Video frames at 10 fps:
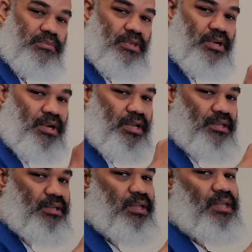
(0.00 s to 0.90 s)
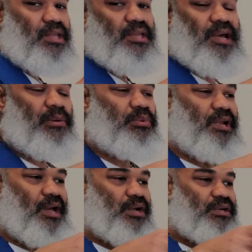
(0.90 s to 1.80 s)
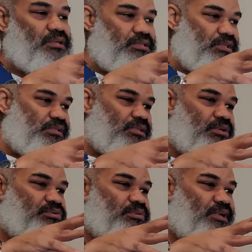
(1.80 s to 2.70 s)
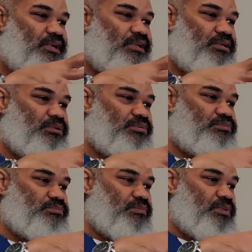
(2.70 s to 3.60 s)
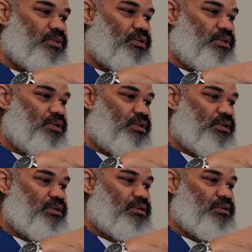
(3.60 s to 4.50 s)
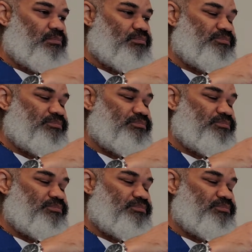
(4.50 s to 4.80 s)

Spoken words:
All right. Now, when I heard this on the radio, the